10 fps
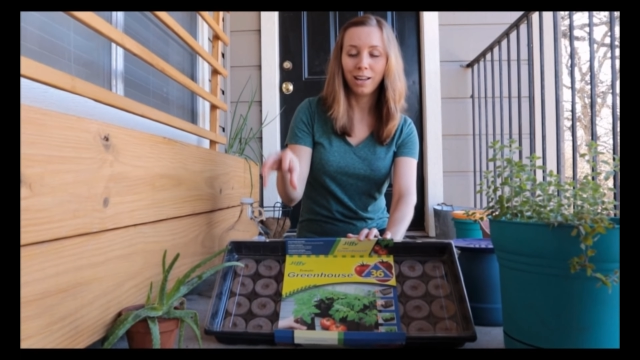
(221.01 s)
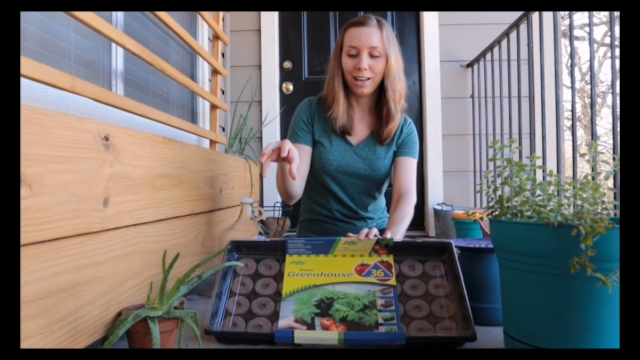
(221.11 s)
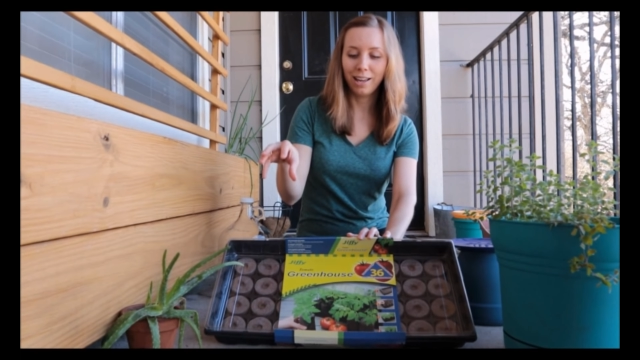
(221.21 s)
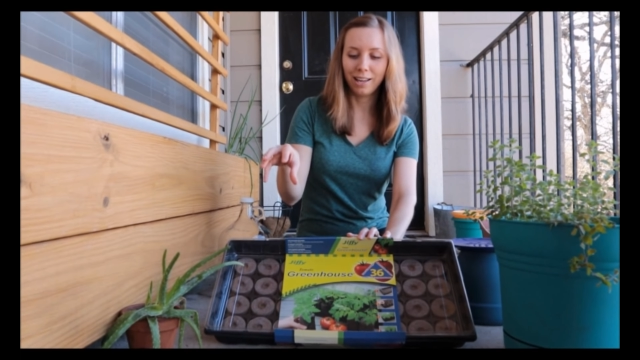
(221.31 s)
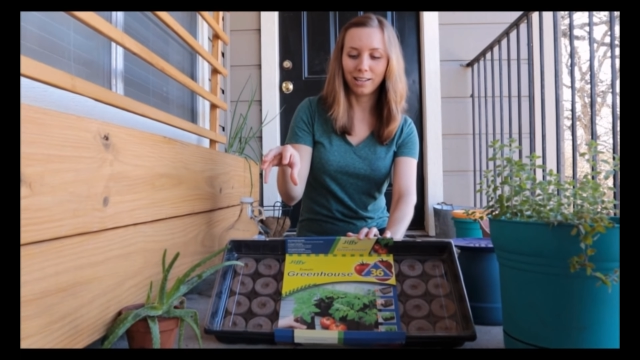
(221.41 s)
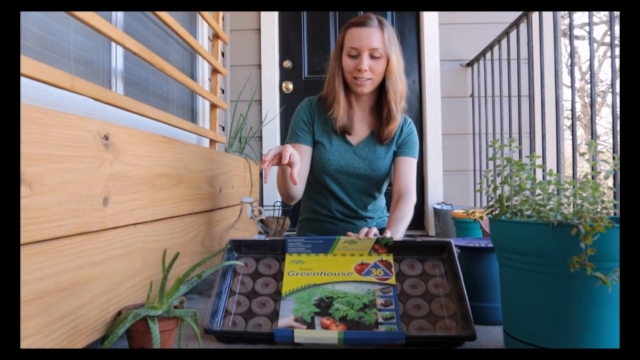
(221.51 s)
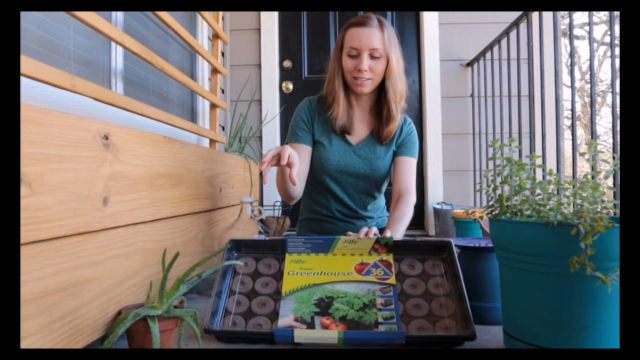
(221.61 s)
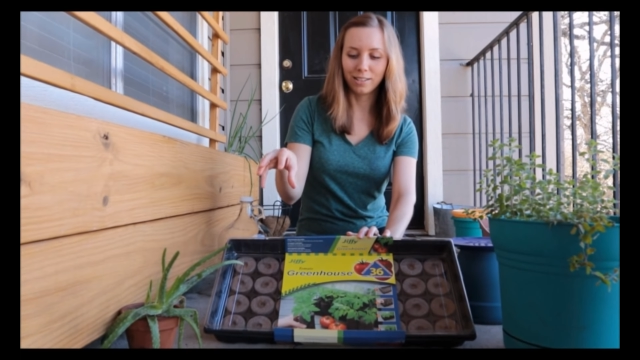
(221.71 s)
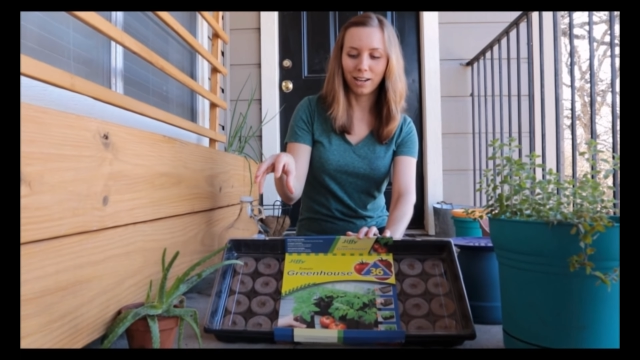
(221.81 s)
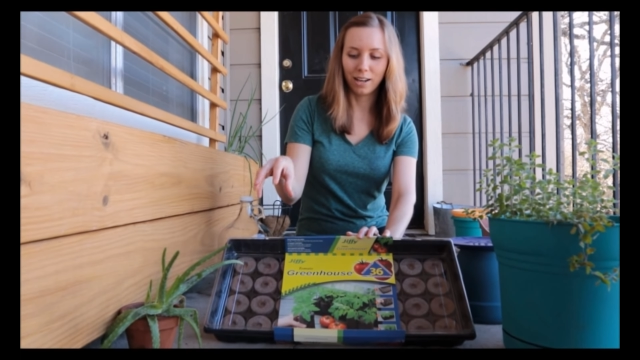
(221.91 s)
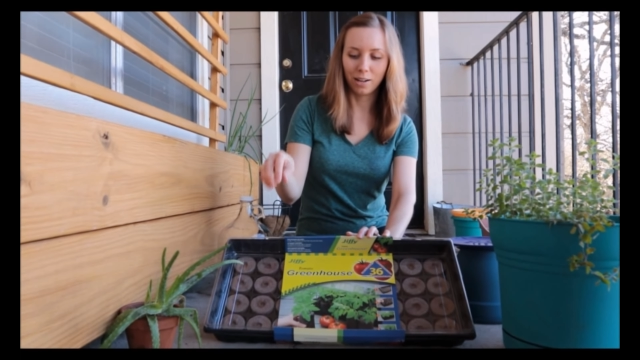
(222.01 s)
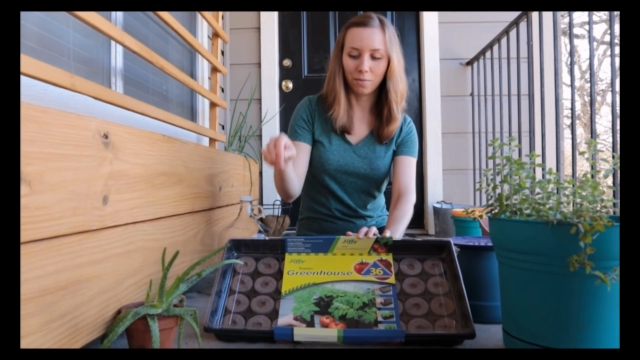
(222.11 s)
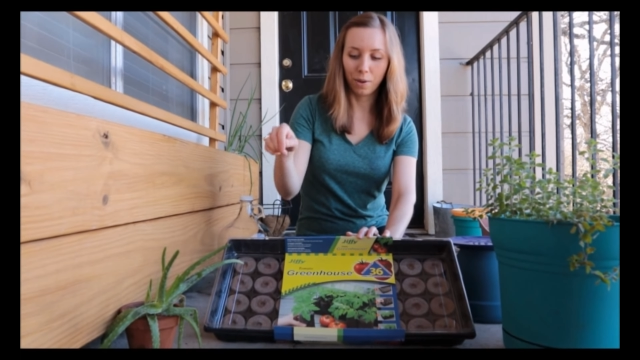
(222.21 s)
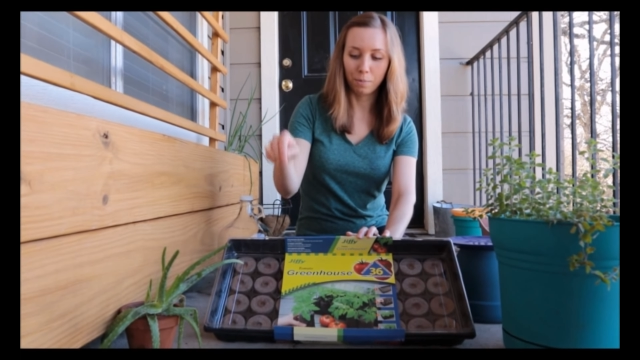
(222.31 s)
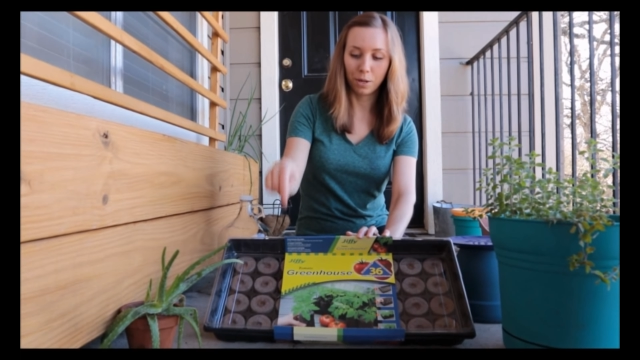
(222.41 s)
and
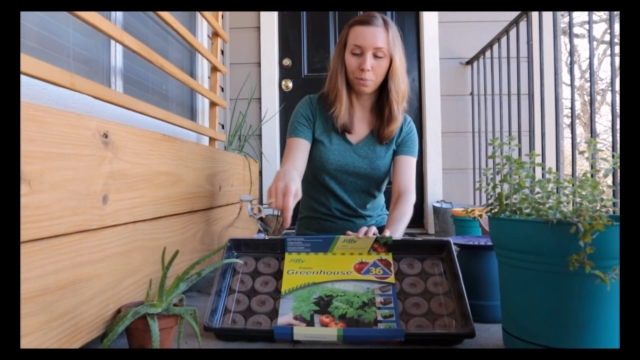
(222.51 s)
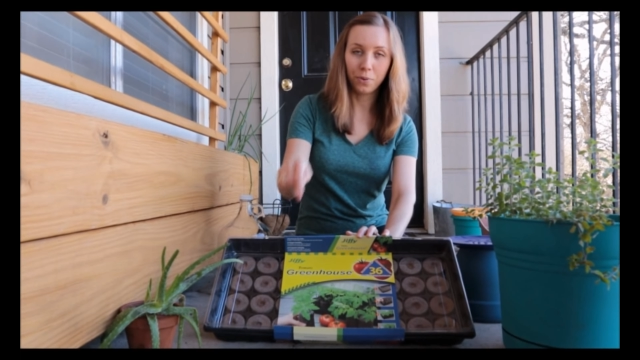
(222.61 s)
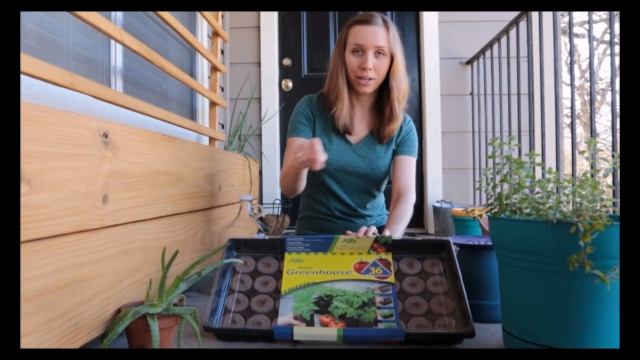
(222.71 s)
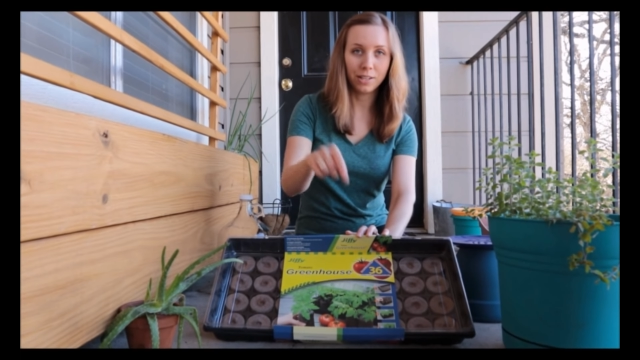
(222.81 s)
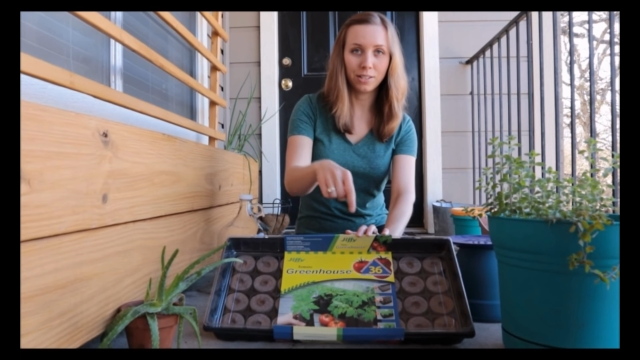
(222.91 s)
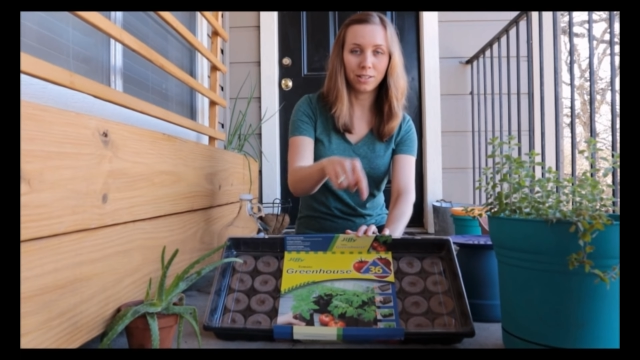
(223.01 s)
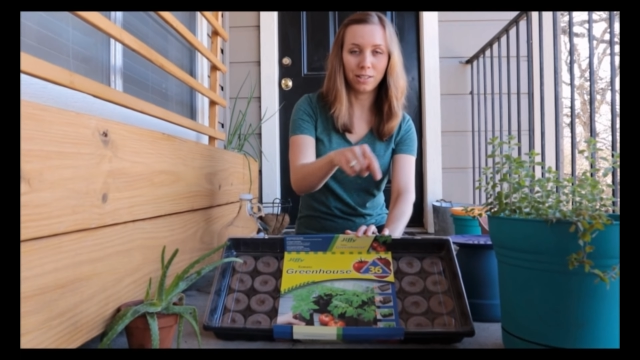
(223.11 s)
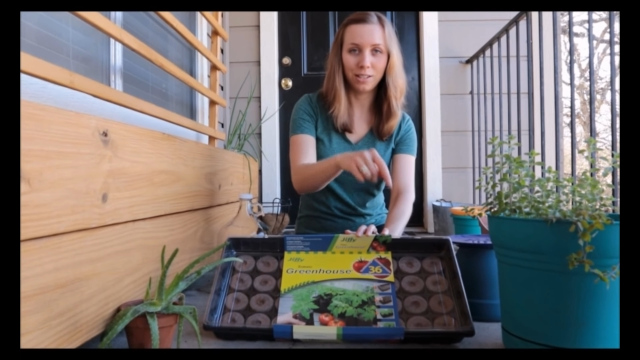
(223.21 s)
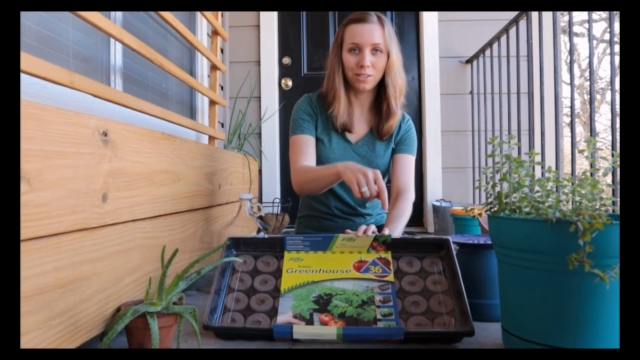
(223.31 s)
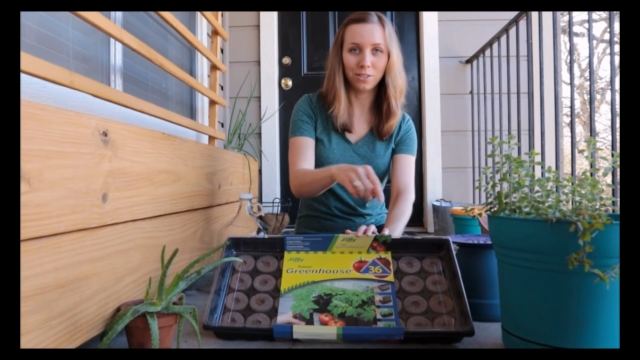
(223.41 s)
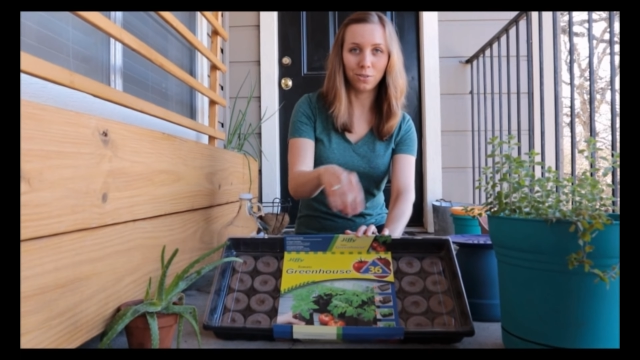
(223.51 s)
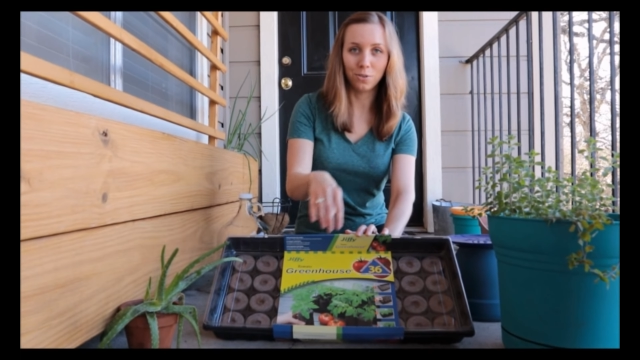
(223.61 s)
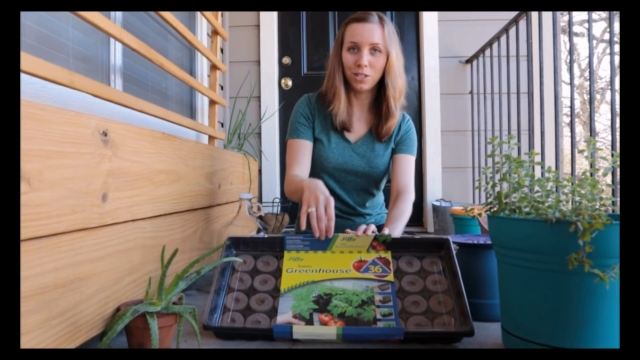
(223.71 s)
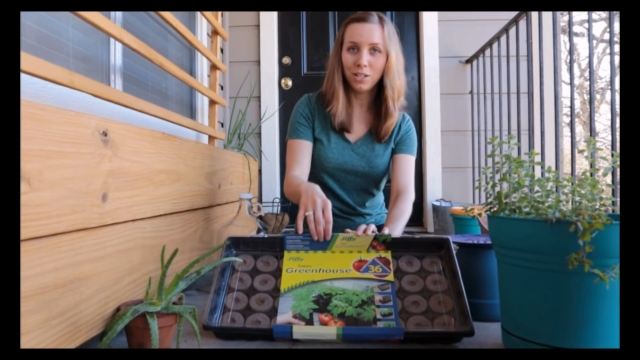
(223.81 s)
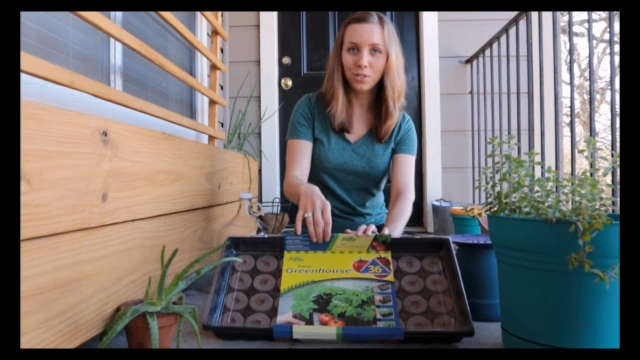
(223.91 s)
I'm going to plant these little
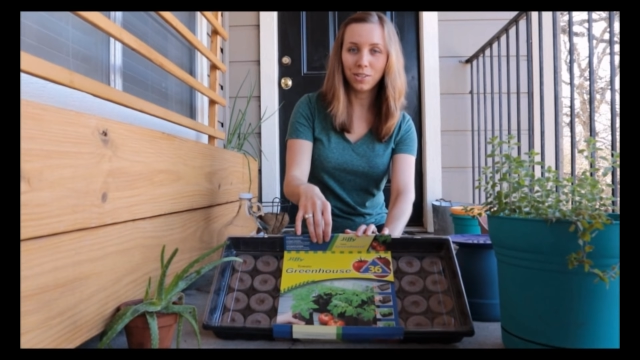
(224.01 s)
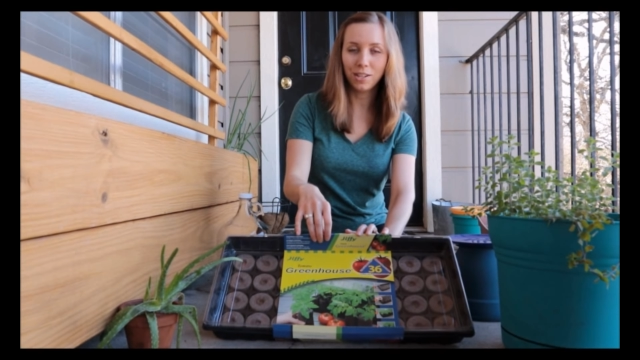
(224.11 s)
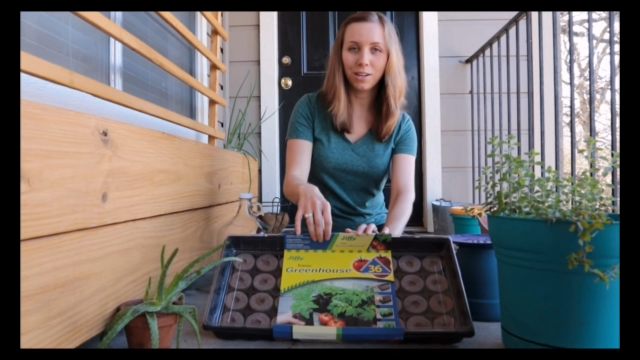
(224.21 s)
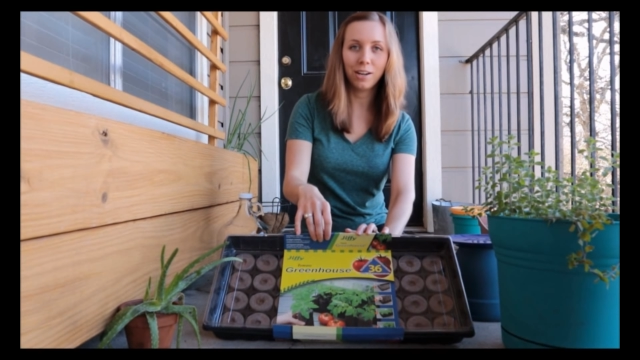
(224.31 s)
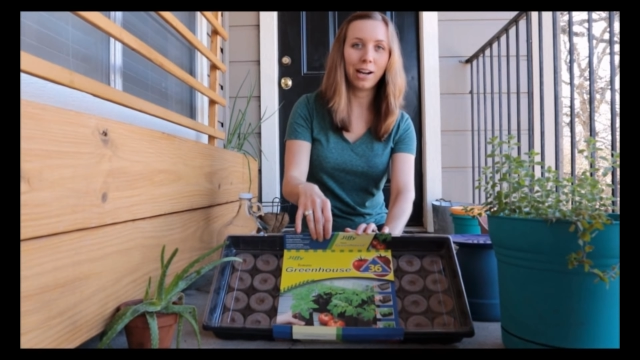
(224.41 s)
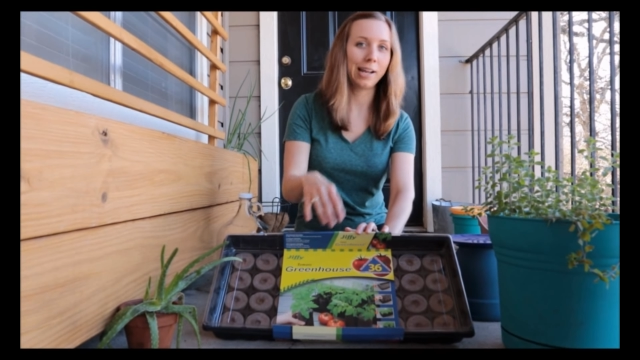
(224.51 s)
seeds in there,